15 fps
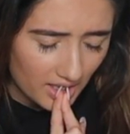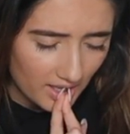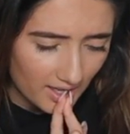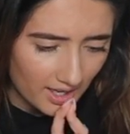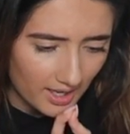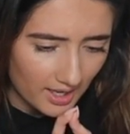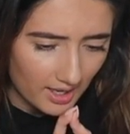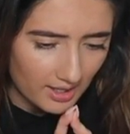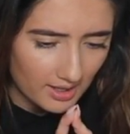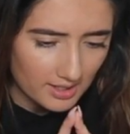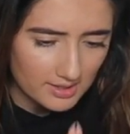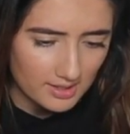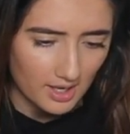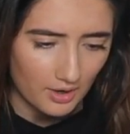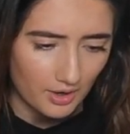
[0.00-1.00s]
Okay,
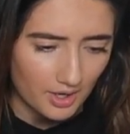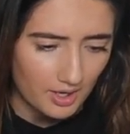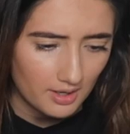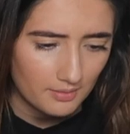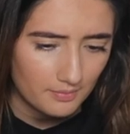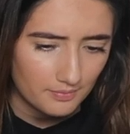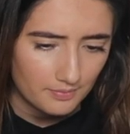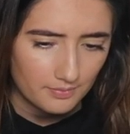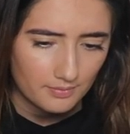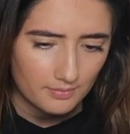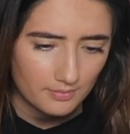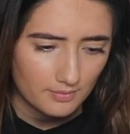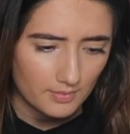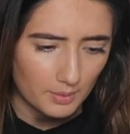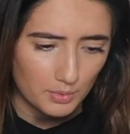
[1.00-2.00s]
that's scary.
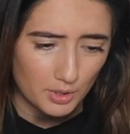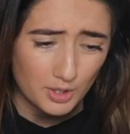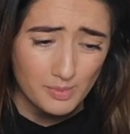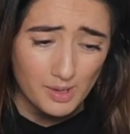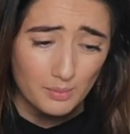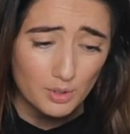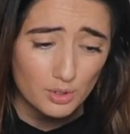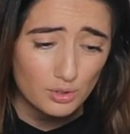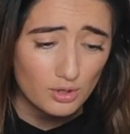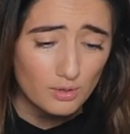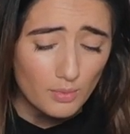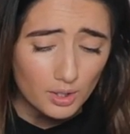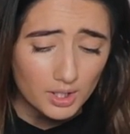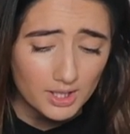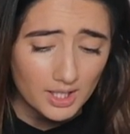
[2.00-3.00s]
I'm not gonna be able to do
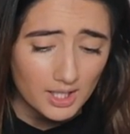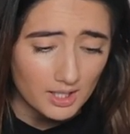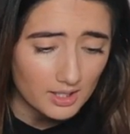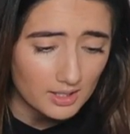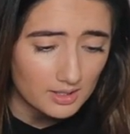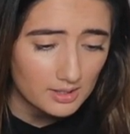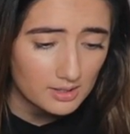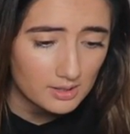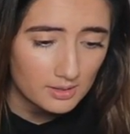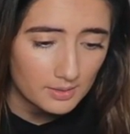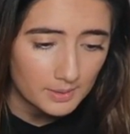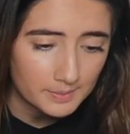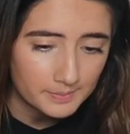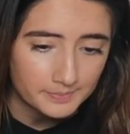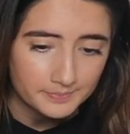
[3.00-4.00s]
them all in this.
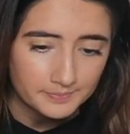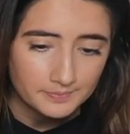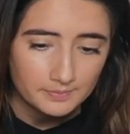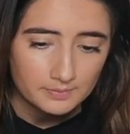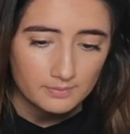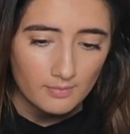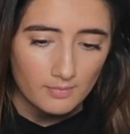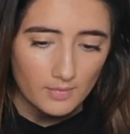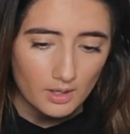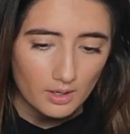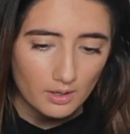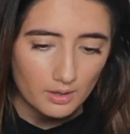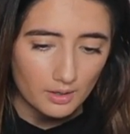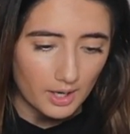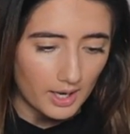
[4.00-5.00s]

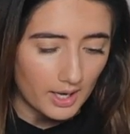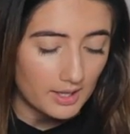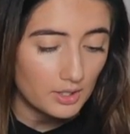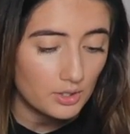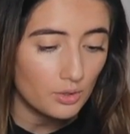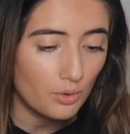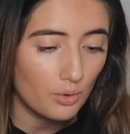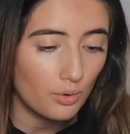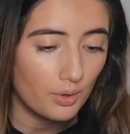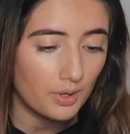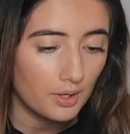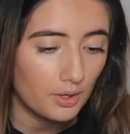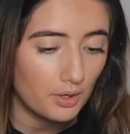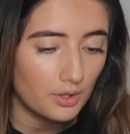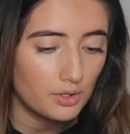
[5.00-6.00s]
Okay, and then
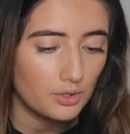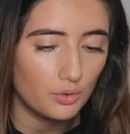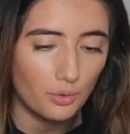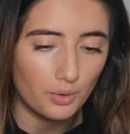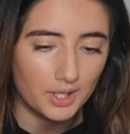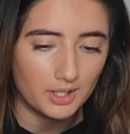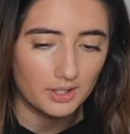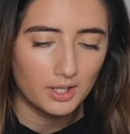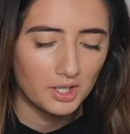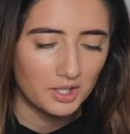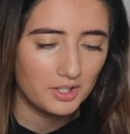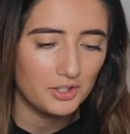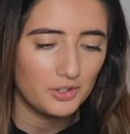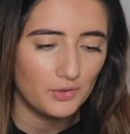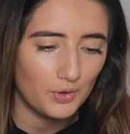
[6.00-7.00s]

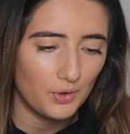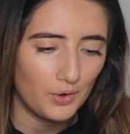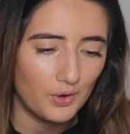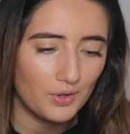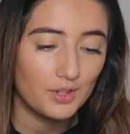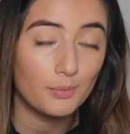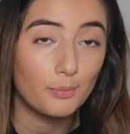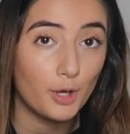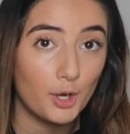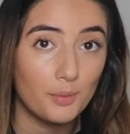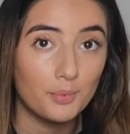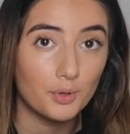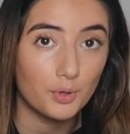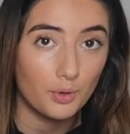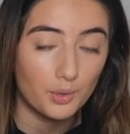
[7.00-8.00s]
you earn the
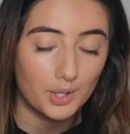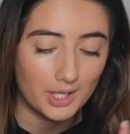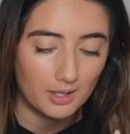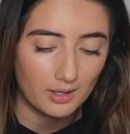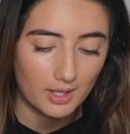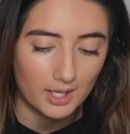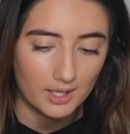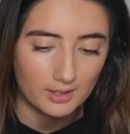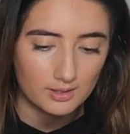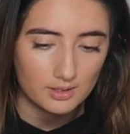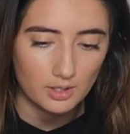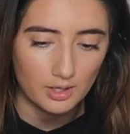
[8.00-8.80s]
purple coin things.